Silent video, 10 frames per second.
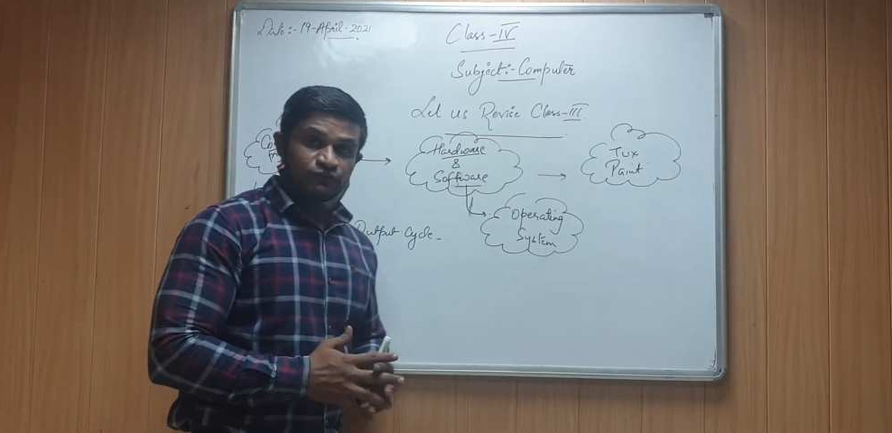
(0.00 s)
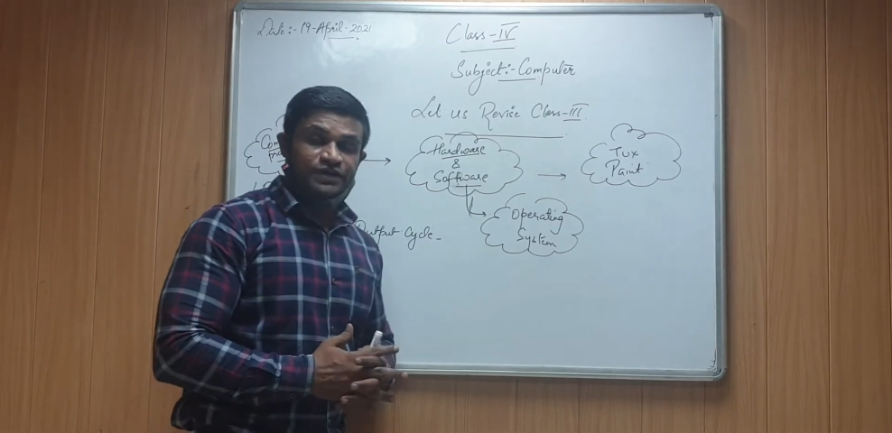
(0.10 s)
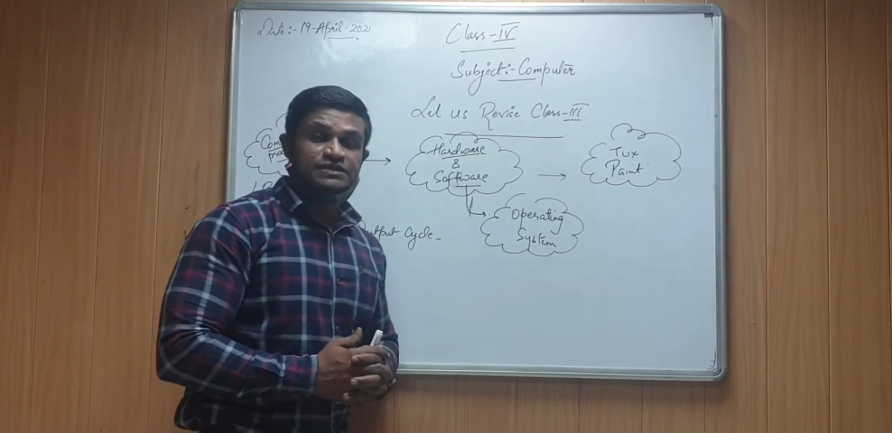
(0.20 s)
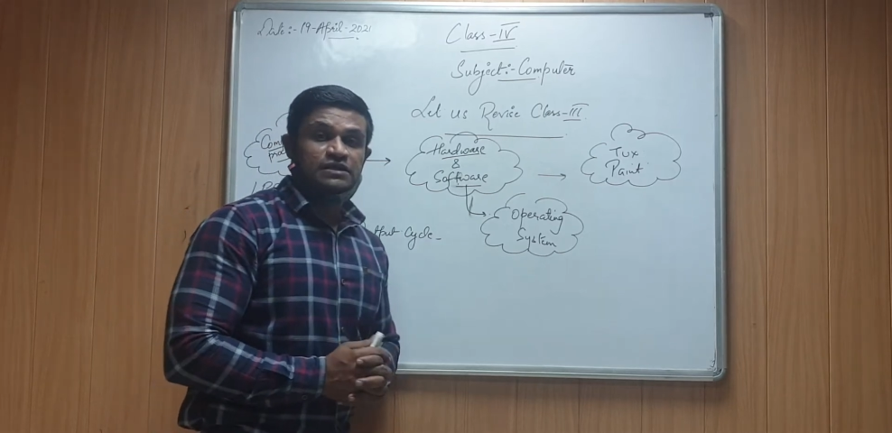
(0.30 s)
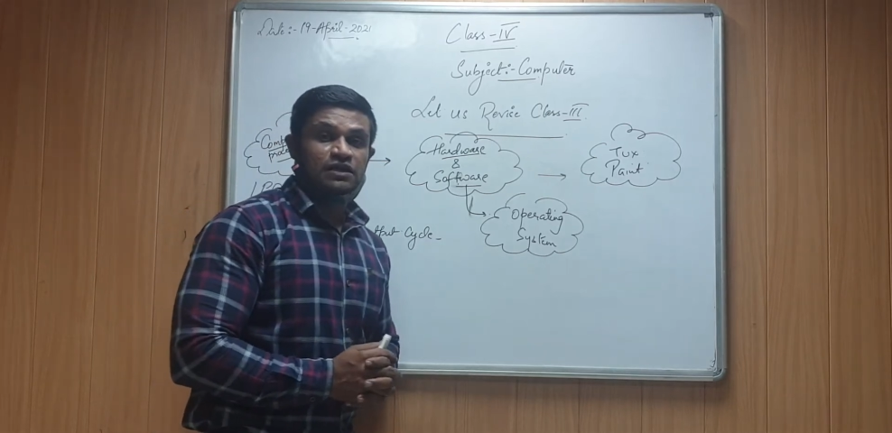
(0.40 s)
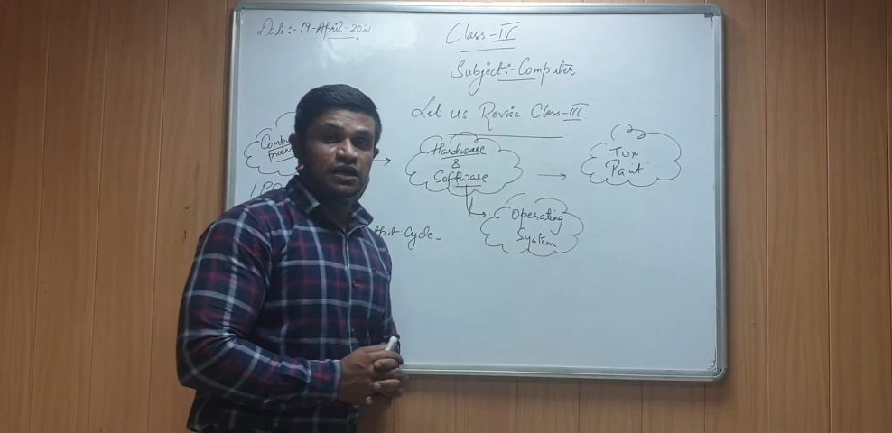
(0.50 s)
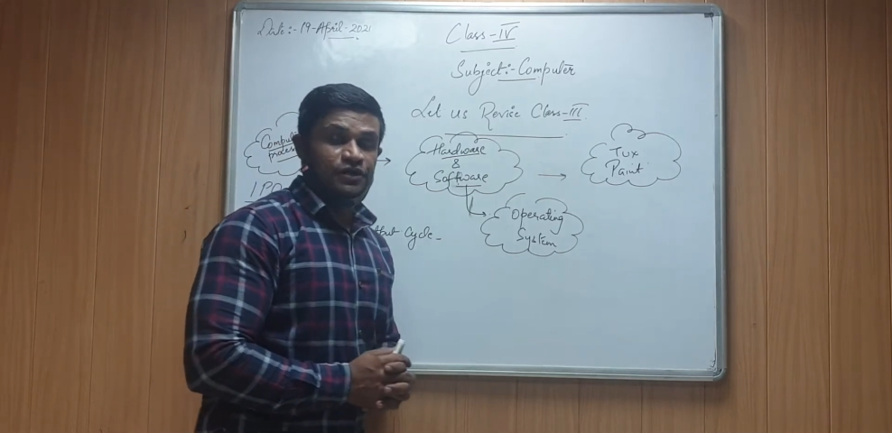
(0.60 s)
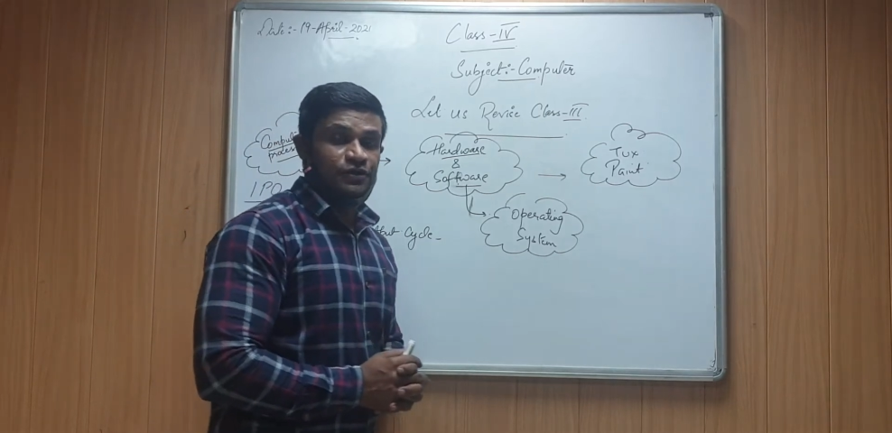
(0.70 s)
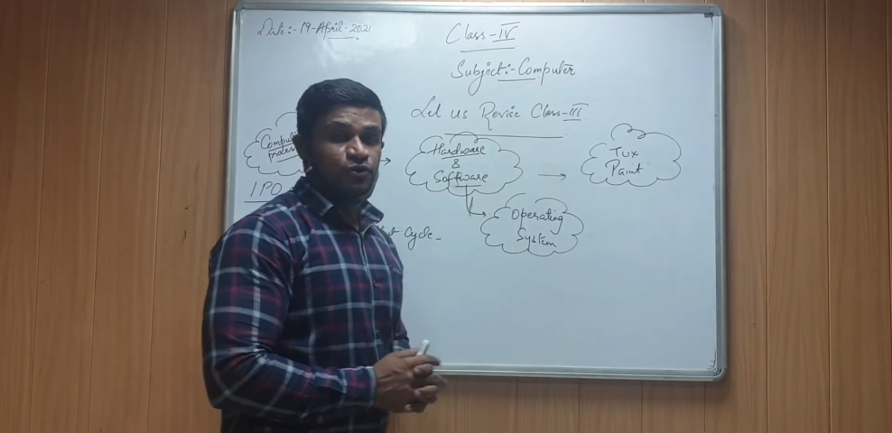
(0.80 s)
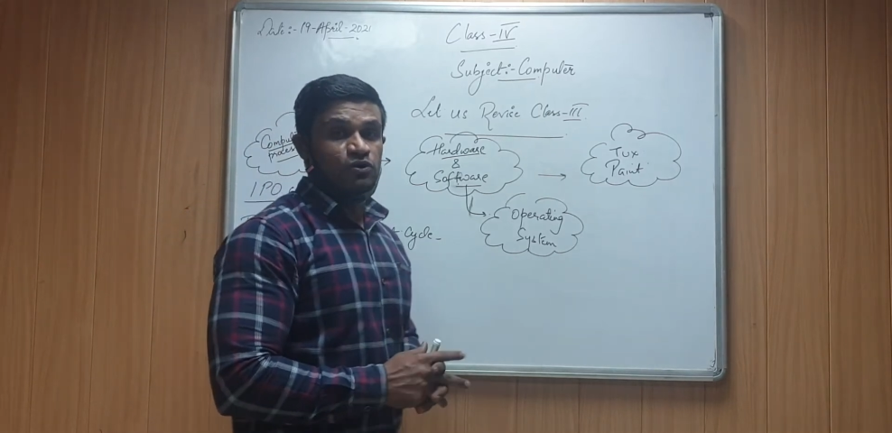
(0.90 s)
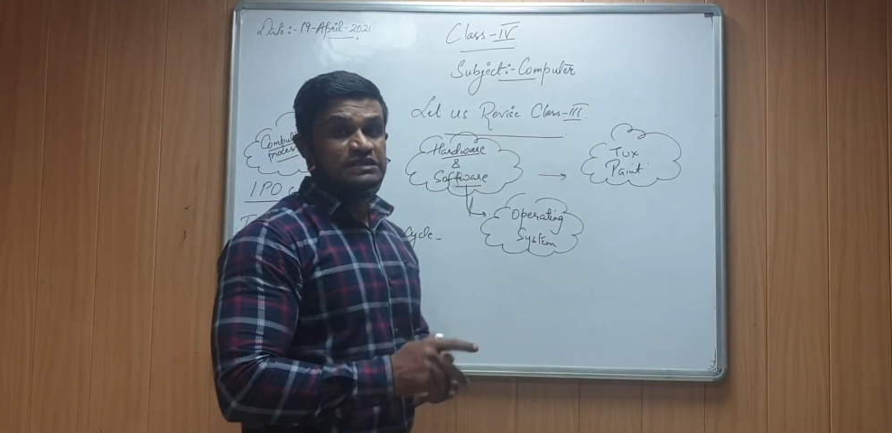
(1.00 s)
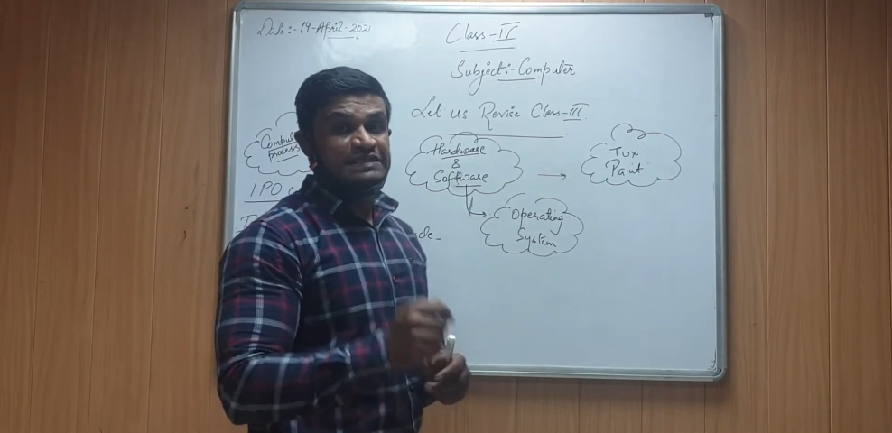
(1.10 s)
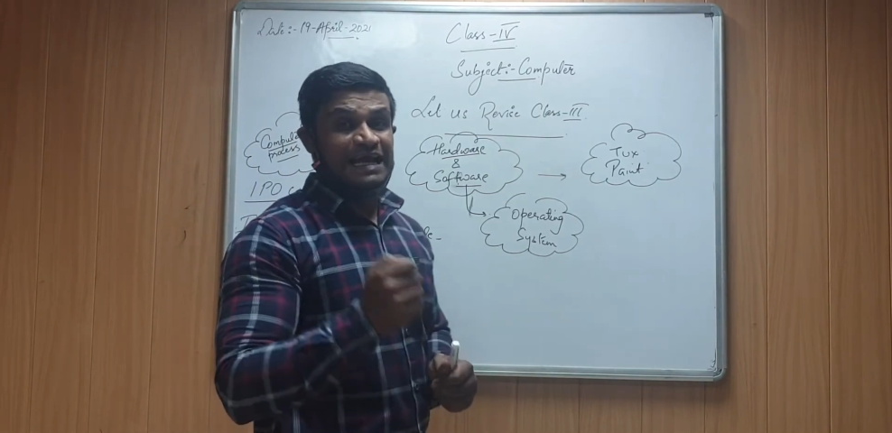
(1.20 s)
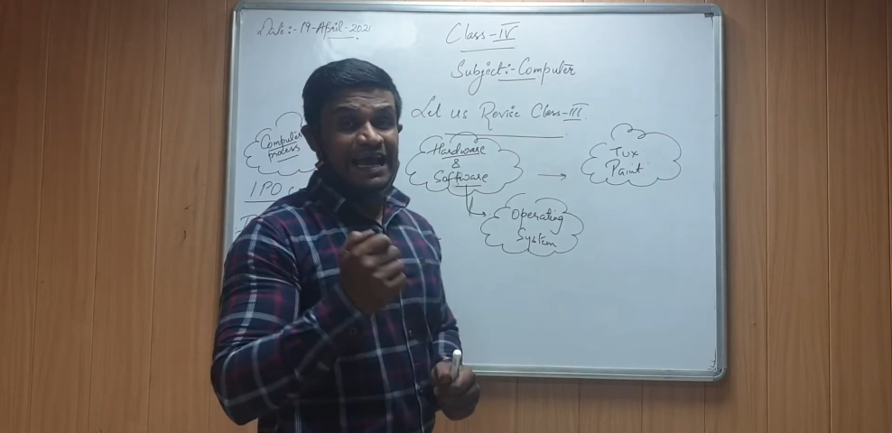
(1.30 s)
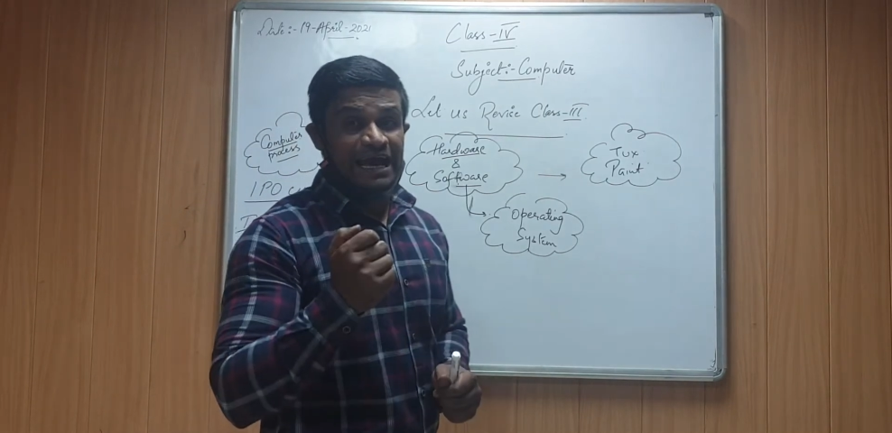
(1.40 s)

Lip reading: which controls